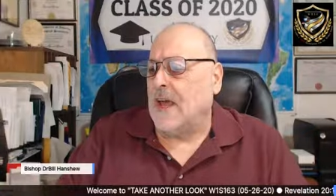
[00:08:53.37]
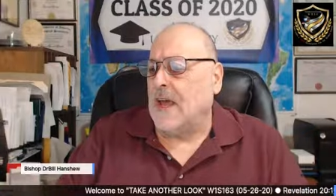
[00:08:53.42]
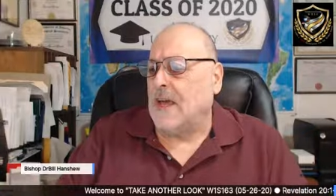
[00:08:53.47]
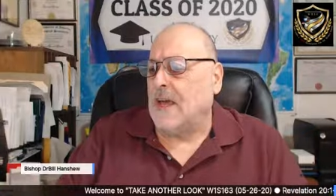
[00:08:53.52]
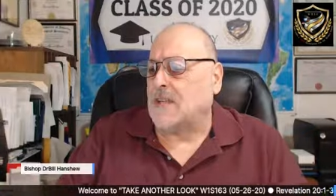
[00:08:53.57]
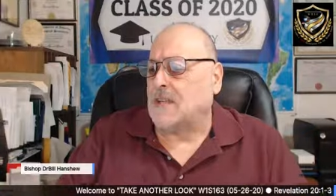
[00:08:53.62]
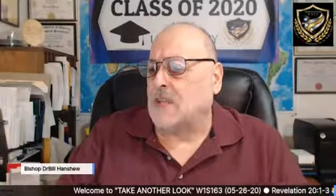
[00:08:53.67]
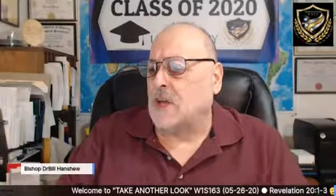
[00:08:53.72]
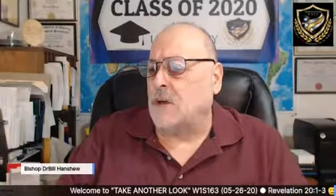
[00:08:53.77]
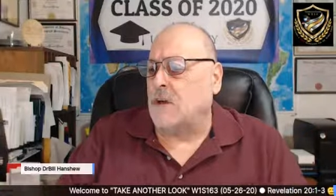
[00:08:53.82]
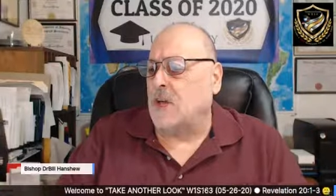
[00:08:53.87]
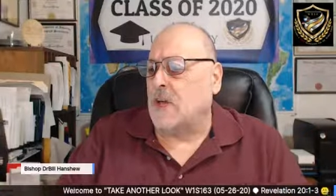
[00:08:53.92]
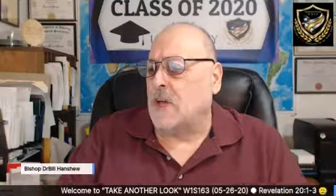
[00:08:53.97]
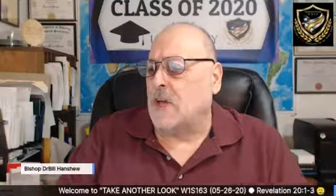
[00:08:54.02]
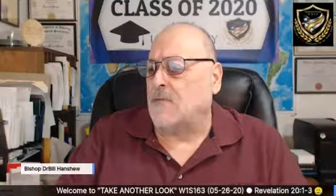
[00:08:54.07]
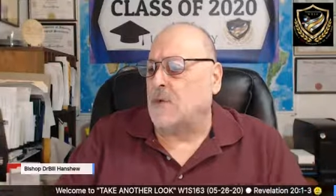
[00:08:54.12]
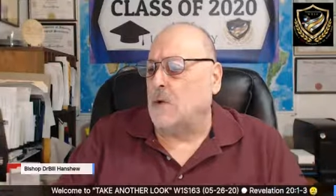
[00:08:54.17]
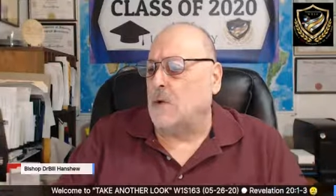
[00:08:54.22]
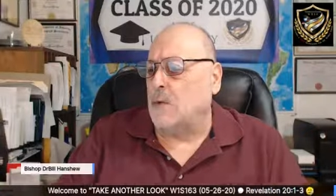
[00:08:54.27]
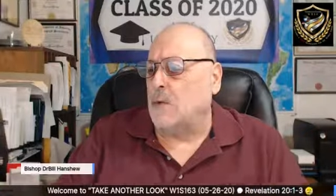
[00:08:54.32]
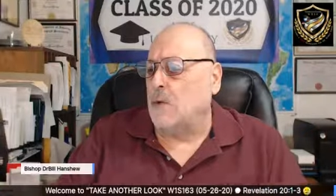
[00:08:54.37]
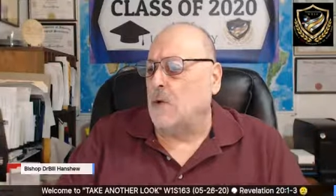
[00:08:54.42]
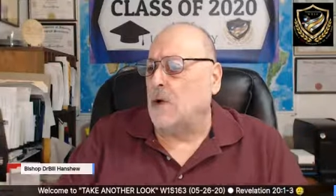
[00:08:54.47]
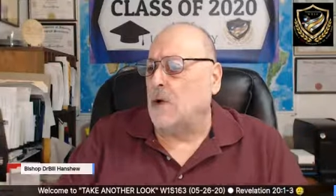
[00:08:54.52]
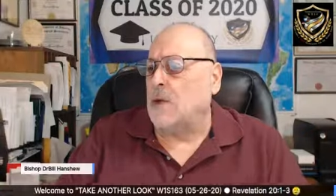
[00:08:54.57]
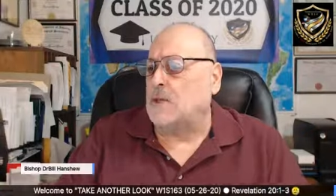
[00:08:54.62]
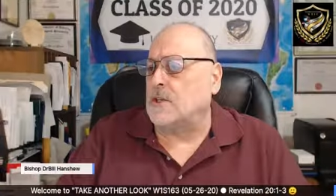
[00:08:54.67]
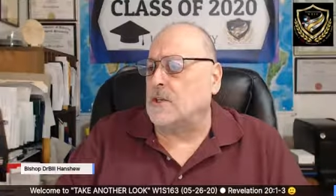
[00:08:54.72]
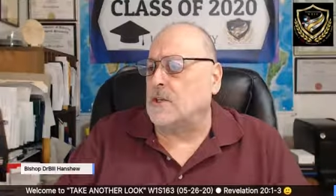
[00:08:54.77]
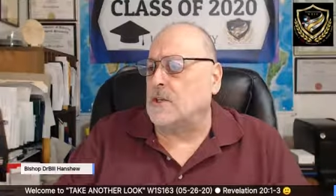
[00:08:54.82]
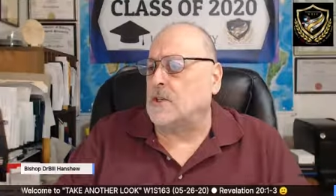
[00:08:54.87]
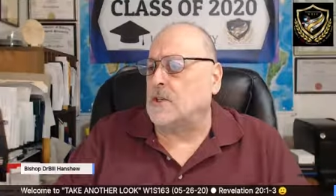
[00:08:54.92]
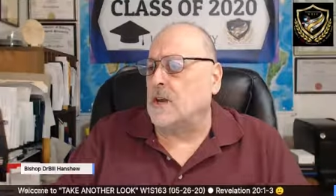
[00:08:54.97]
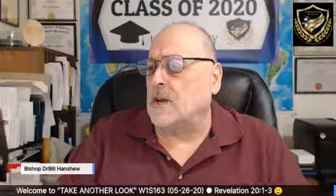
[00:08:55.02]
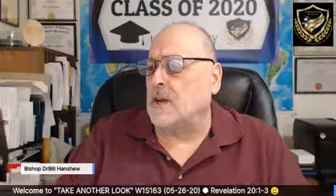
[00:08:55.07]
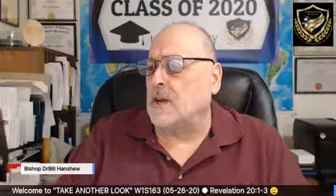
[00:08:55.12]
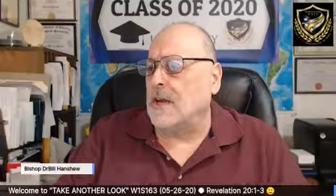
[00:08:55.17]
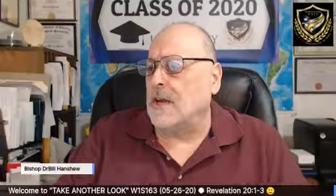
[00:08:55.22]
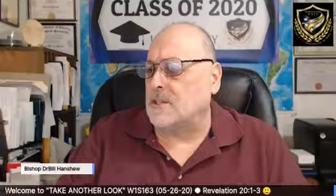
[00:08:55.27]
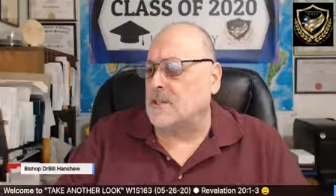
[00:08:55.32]
And so, if you would, just
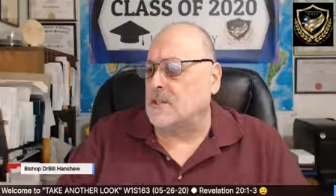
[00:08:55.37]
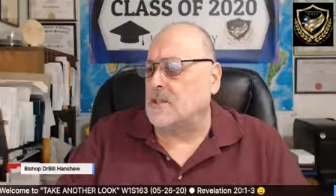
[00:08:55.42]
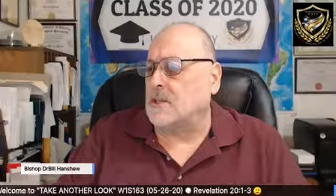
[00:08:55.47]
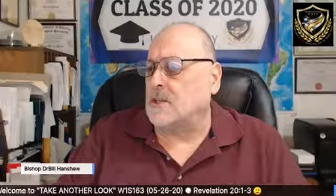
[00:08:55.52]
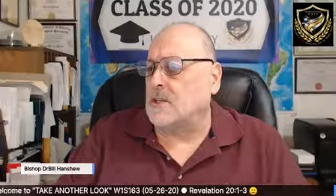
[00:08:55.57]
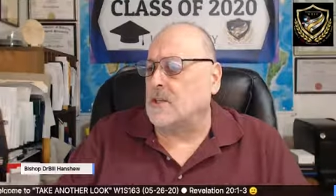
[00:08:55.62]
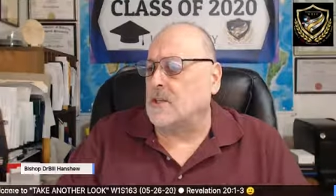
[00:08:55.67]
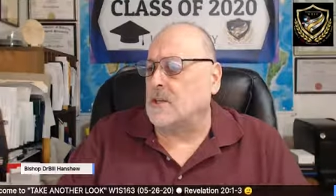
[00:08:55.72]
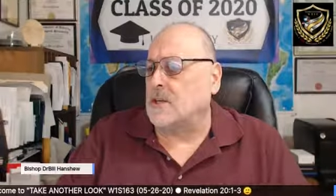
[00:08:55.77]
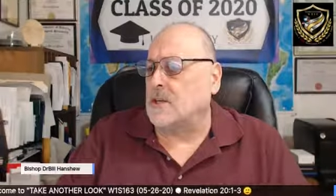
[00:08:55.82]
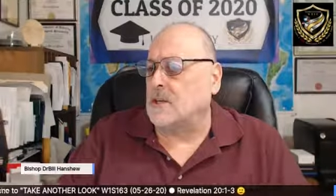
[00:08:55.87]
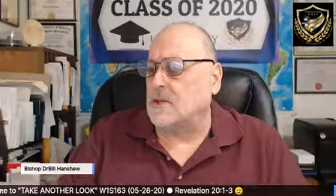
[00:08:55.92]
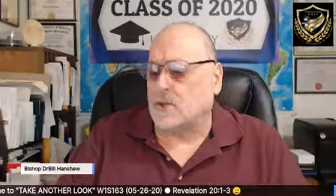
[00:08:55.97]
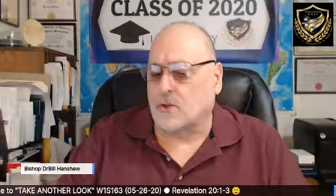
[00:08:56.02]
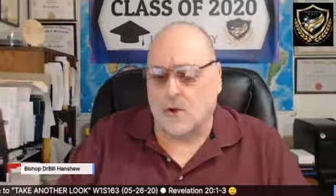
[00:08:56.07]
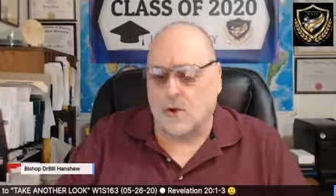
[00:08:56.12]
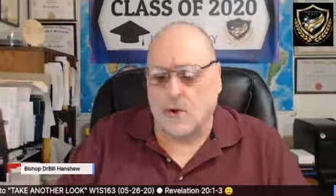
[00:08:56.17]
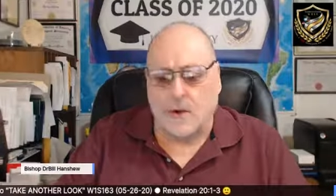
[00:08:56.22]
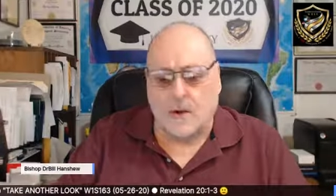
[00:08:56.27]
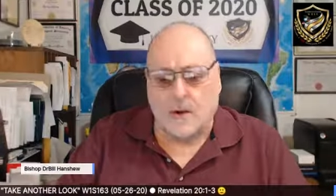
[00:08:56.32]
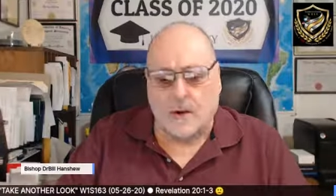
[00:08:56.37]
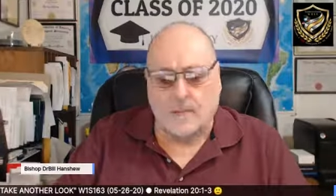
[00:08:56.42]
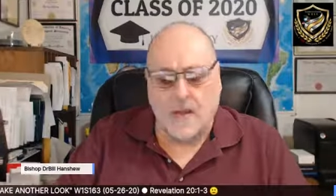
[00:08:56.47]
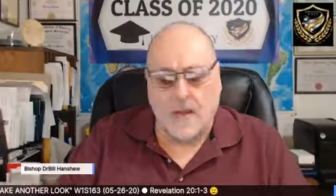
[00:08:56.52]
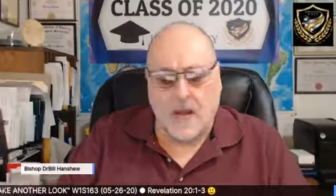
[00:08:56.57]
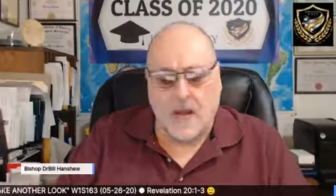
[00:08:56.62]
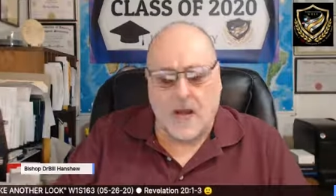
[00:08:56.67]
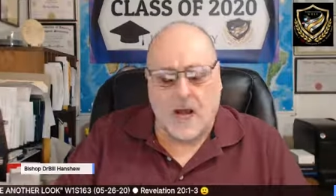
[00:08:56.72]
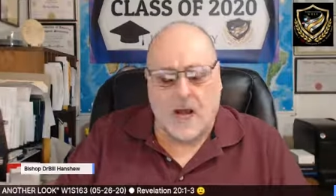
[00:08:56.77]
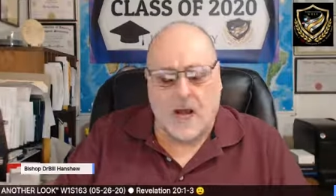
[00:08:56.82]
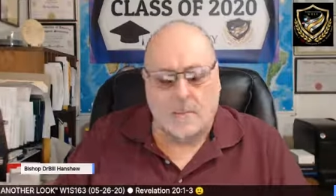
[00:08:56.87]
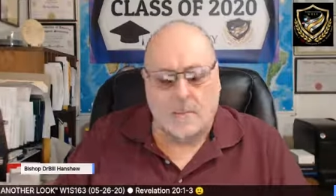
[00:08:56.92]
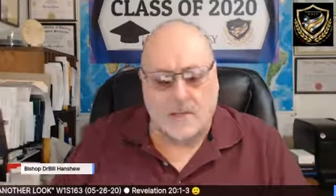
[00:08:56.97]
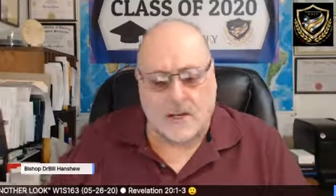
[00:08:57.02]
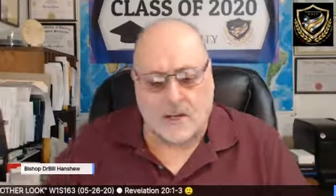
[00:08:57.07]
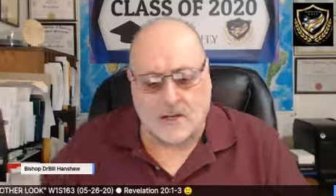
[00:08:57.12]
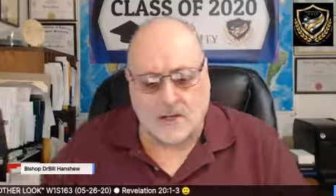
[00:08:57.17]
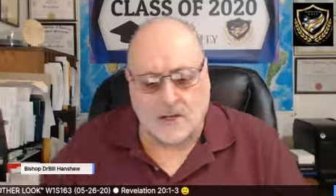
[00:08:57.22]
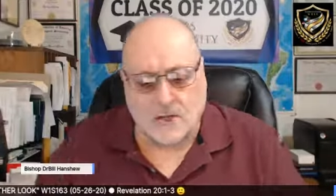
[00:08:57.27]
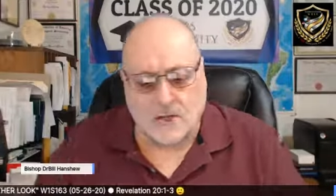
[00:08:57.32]
listen to this story uh,
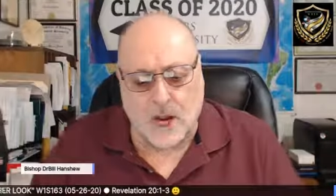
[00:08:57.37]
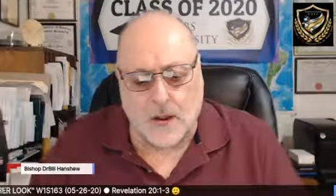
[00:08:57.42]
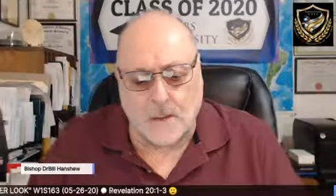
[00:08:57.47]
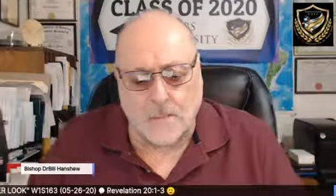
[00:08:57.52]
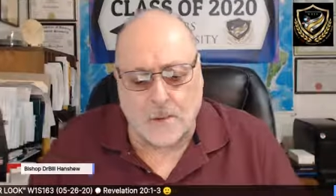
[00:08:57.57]
because J.